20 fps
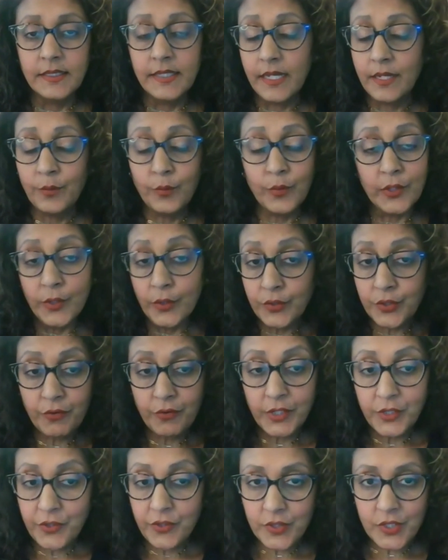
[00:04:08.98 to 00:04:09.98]
Yeah, we're no
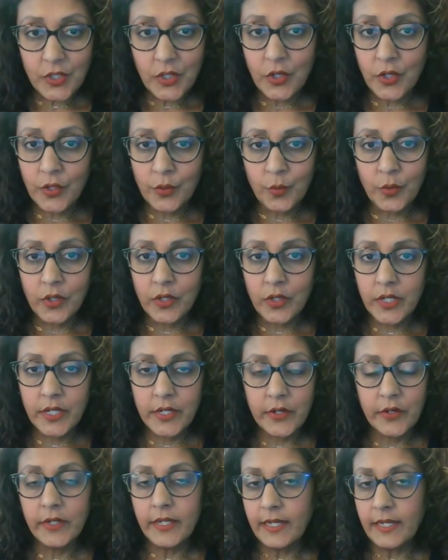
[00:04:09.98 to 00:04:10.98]
strangers to hard work
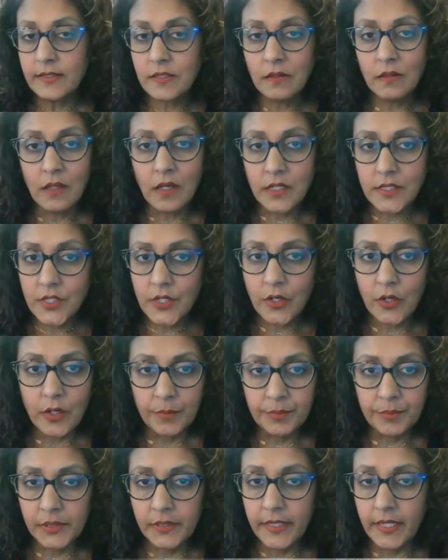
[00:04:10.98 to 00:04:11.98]
here. It adds a lot to
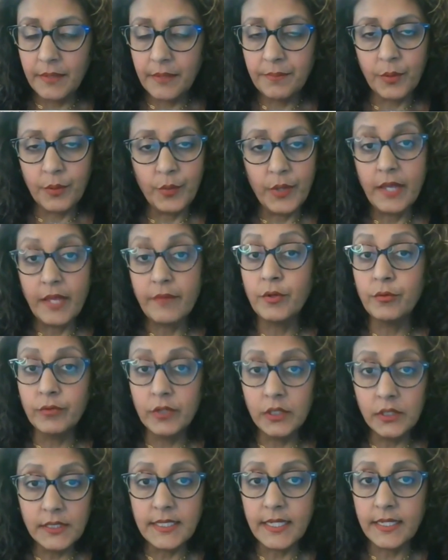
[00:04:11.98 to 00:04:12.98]
our plate, but we have a
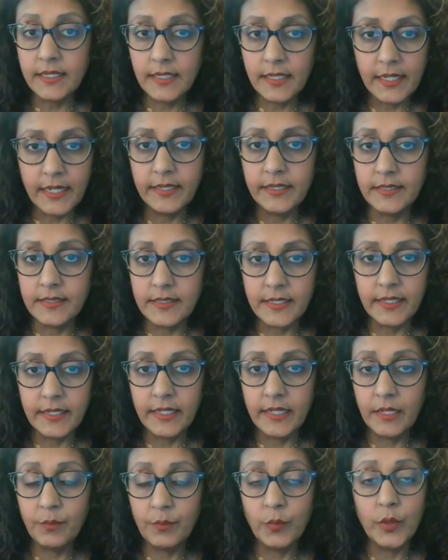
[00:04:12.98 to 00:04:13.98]
really dedicated
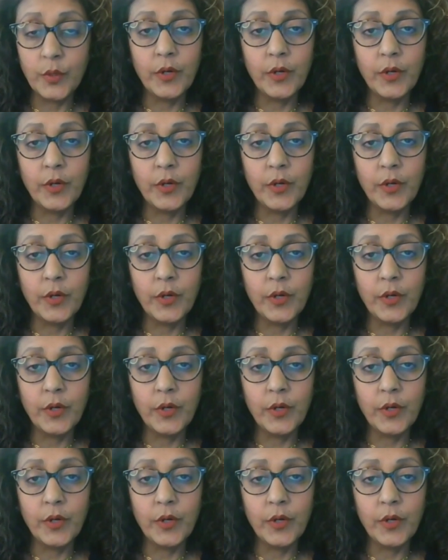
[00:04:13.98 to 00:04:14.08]
team.